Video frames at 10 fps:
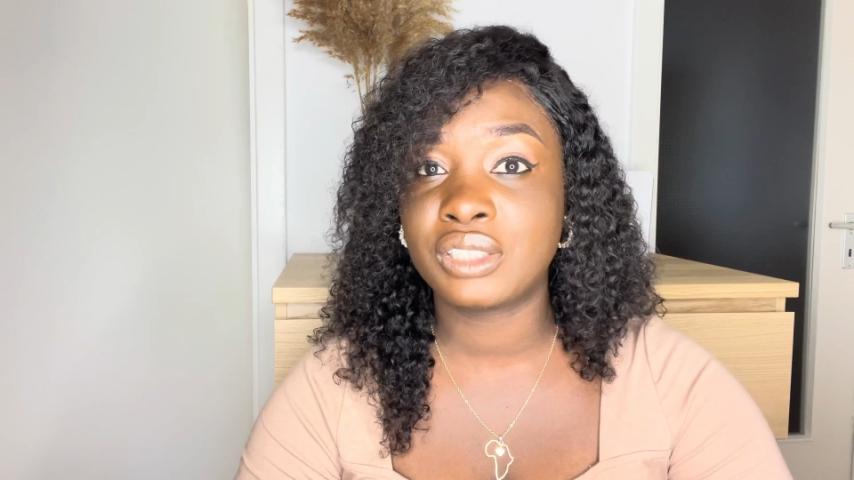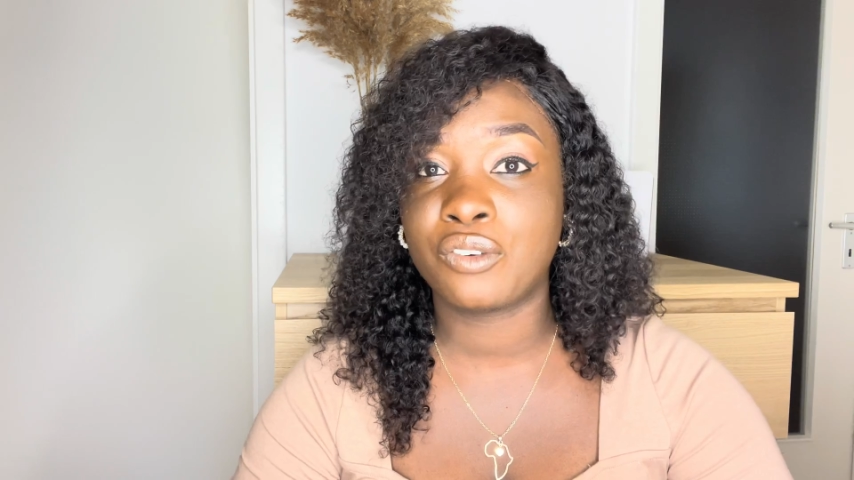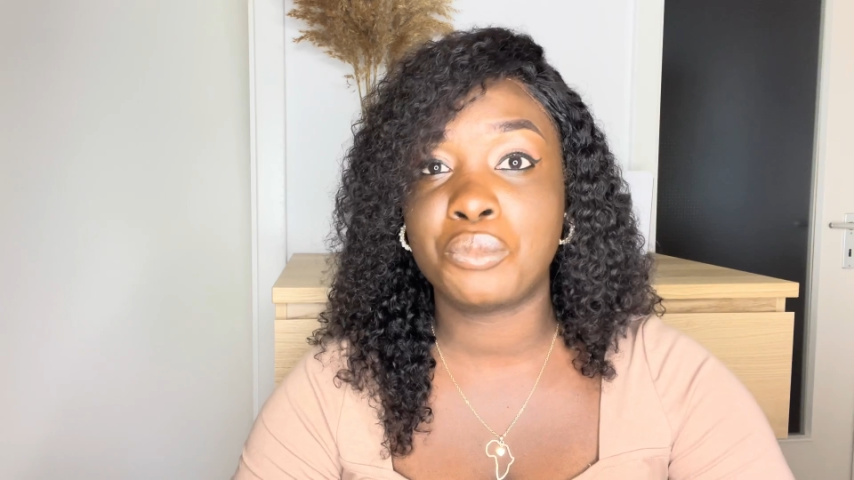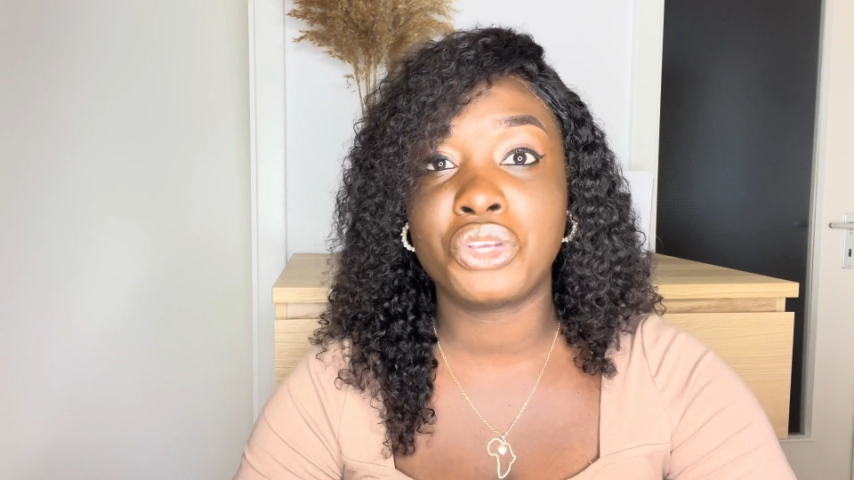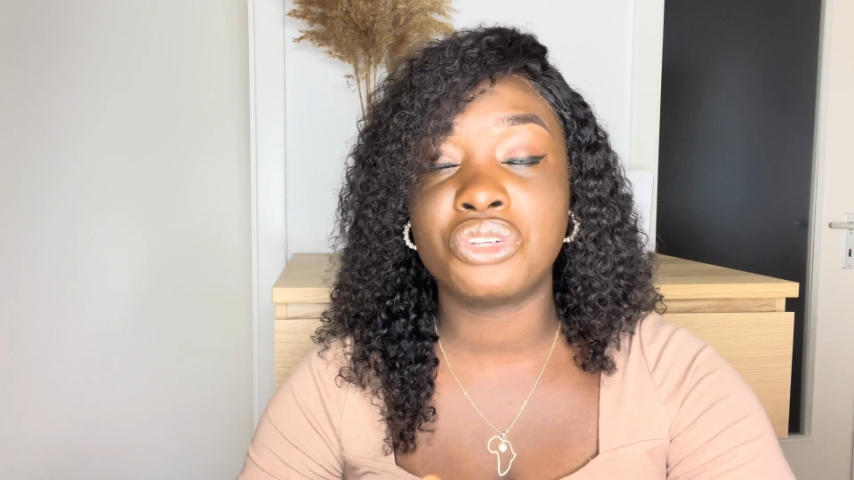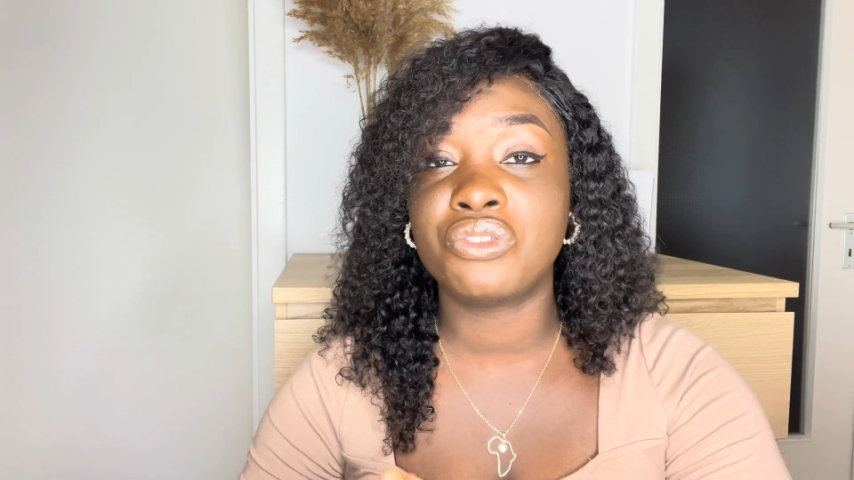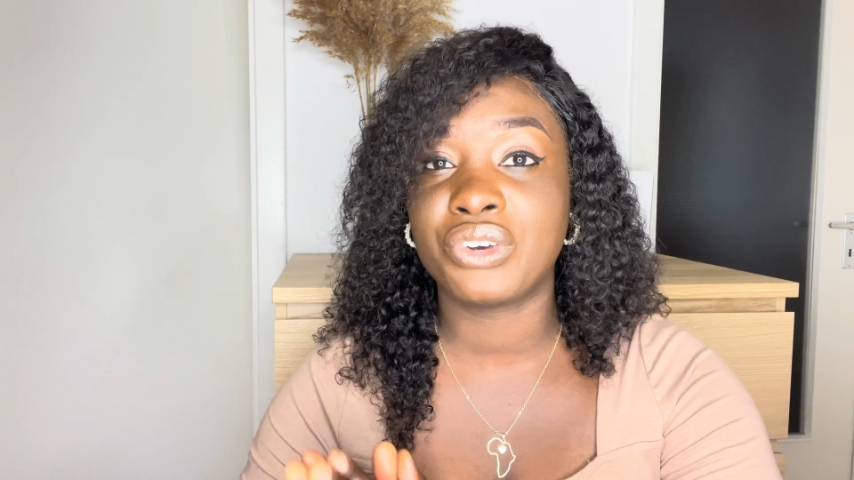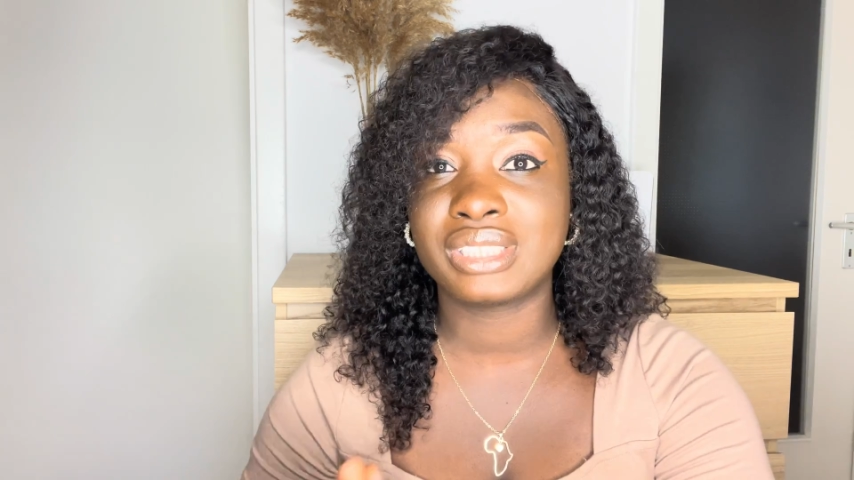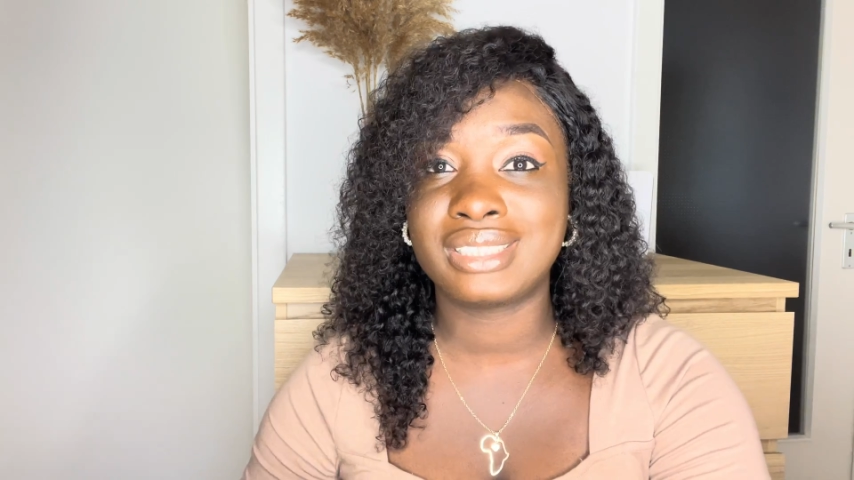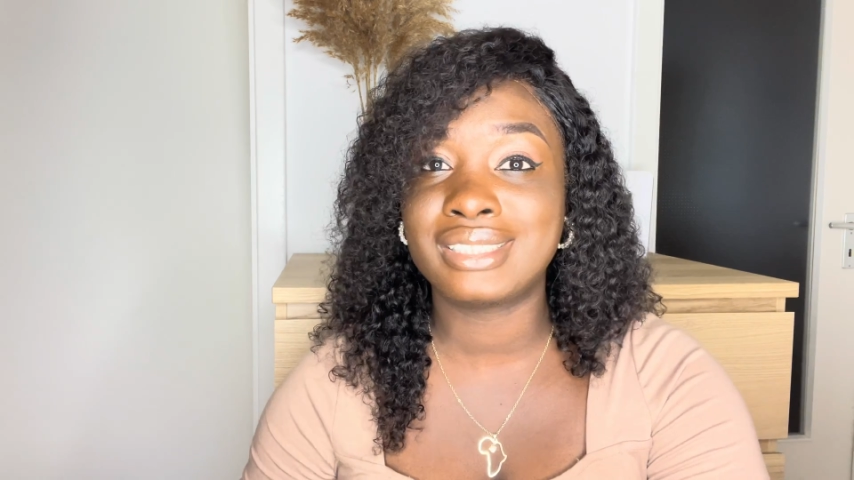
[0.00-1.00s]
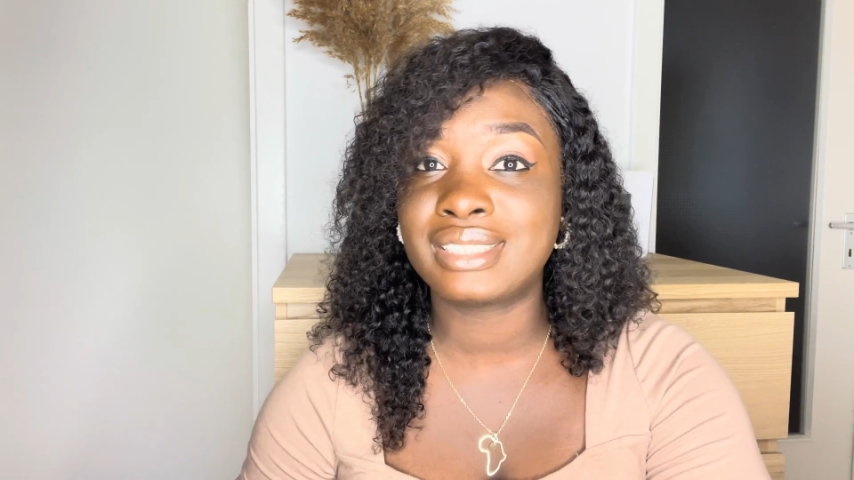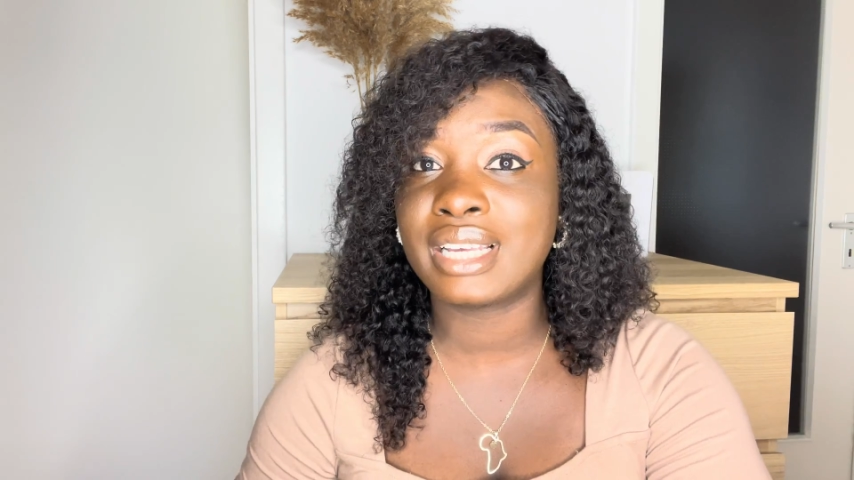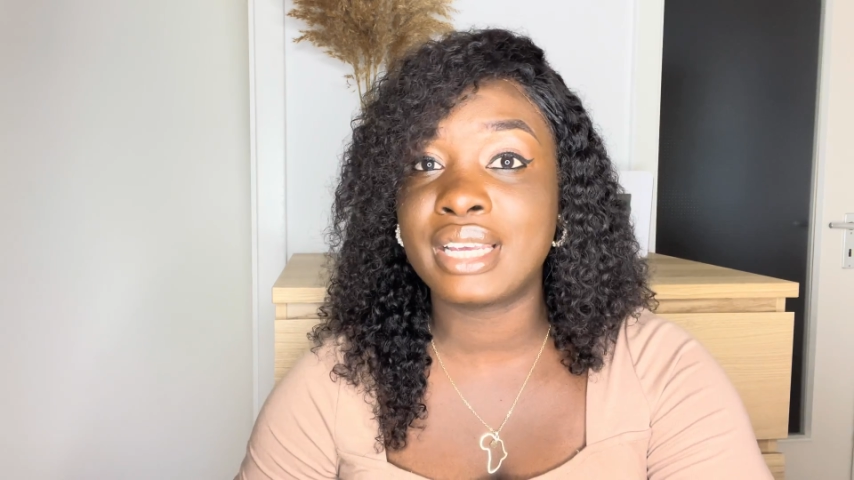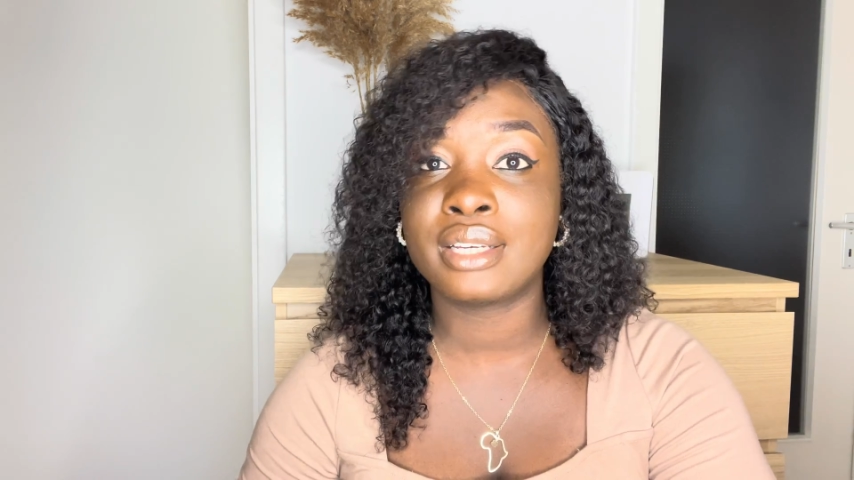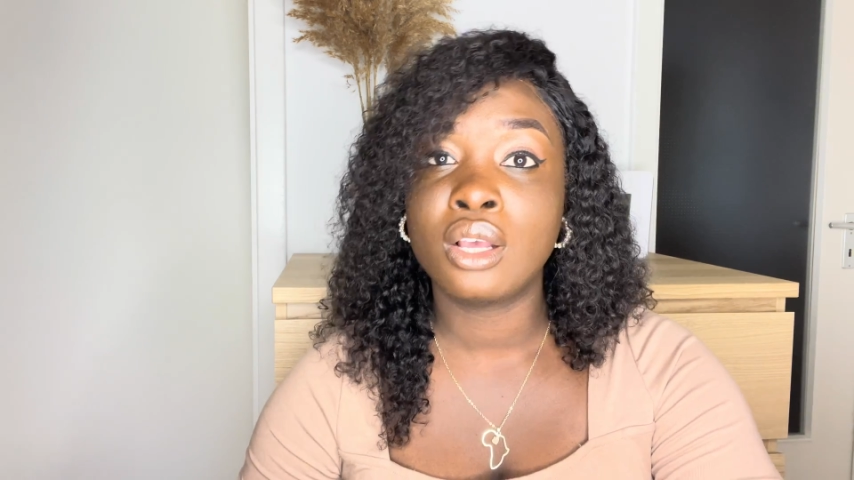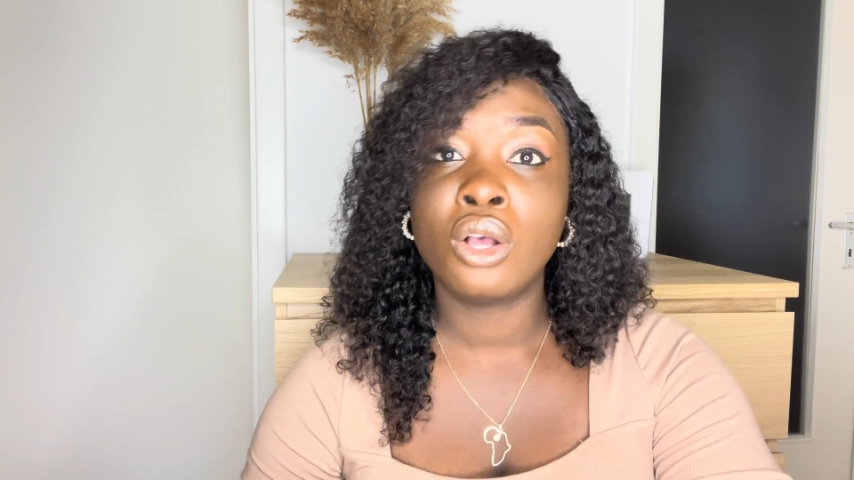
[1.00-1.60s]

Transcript: from your university saying,